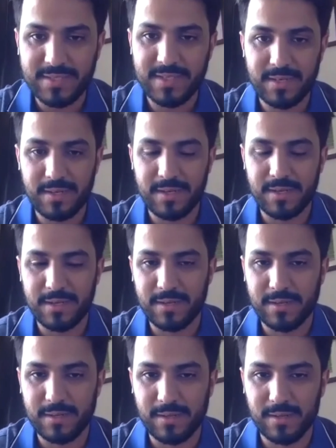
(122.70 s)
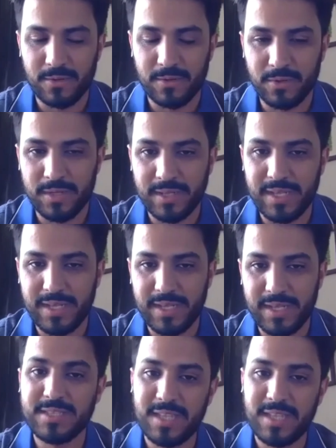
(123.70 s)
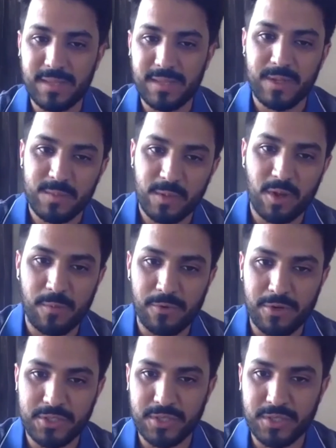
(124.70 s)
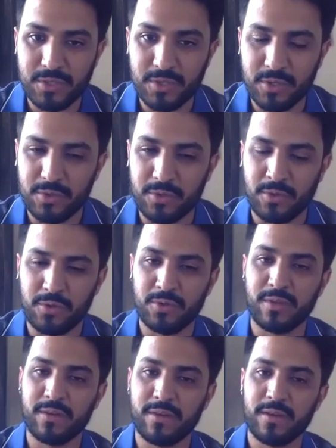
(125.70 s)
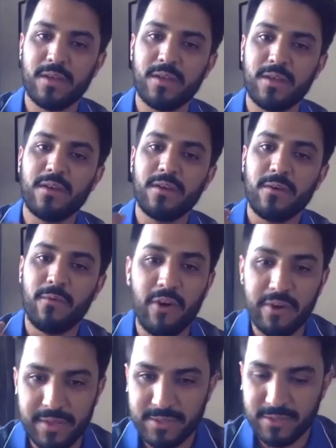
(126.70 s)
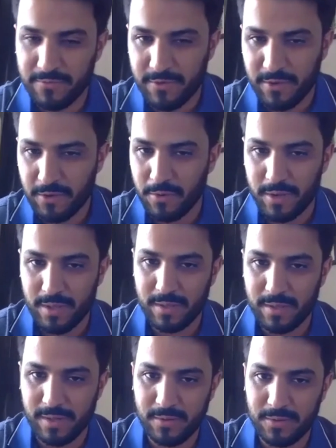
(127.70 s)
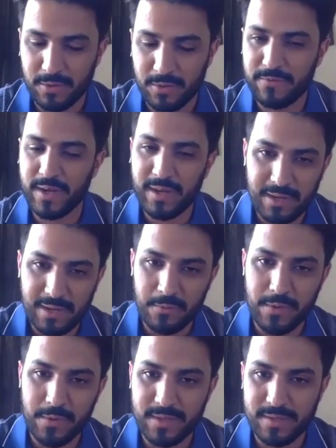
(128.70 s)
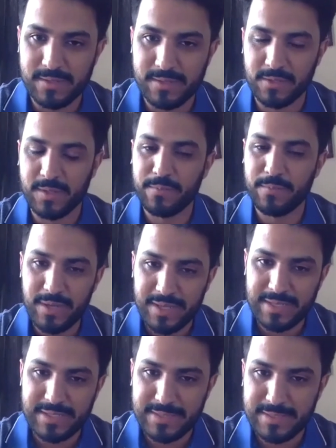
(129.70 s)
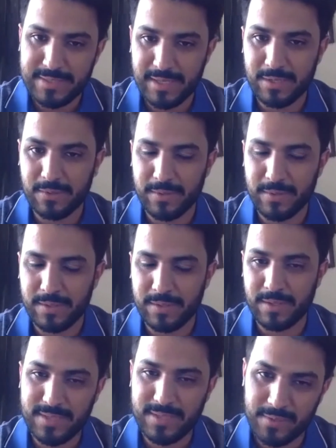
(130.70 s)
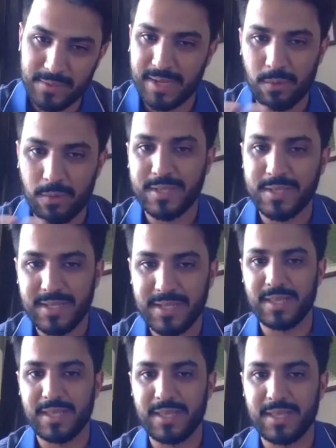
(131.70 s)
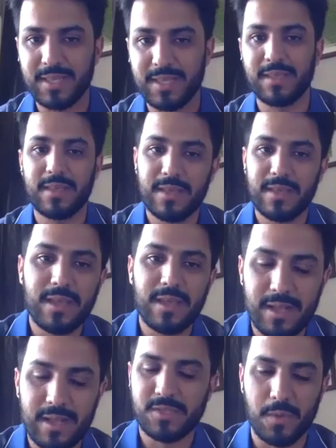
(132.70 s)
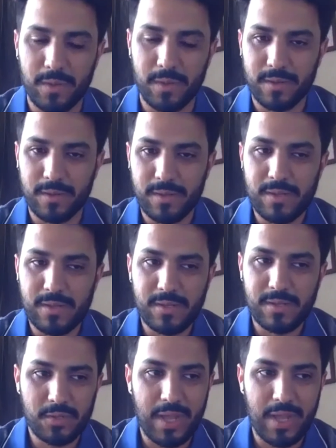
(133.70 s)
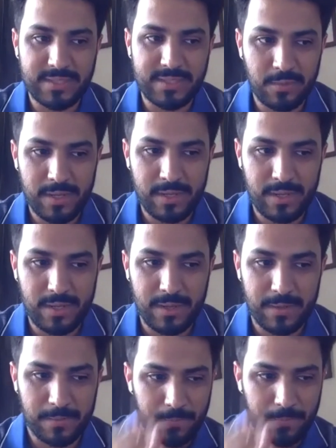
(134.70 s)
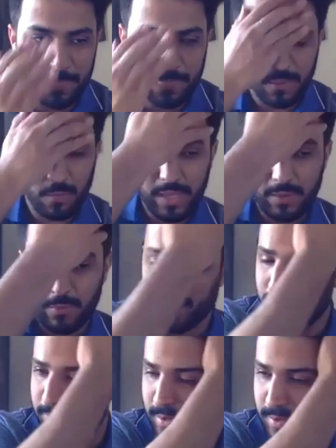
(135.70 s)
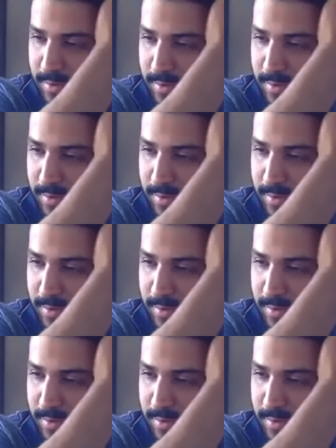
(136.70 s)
to the East Delhi Municipal Corporation, to the warriors of Corona, to the frontline workers, to the police, in South Delhi, West Delhi, and so on. So as and when we were